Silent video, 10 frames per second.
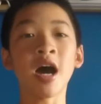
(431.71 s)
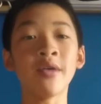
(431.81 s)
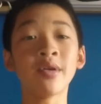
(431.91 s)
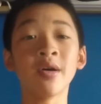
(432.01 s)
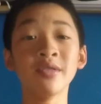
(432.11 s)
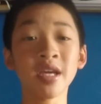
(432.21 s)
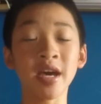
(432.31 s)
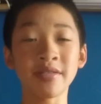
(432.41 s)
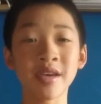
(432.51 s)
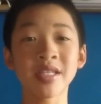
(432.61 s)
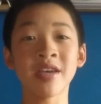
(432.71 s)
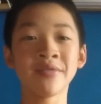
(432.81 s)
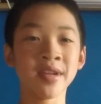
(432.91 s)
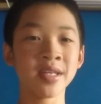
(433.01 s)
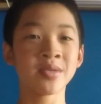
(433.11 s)
I would only get this
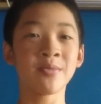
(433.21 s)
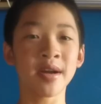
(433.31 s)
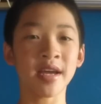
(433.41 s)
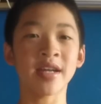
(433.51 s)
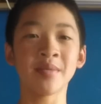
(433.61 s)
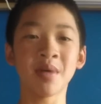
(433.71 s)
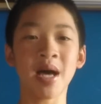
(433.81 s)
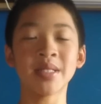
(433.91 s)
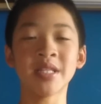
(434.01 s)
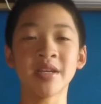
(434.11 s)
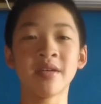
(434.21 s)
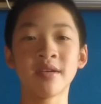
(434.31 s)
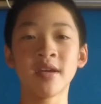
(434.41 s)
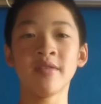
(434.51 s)
if it is one-handed blasting.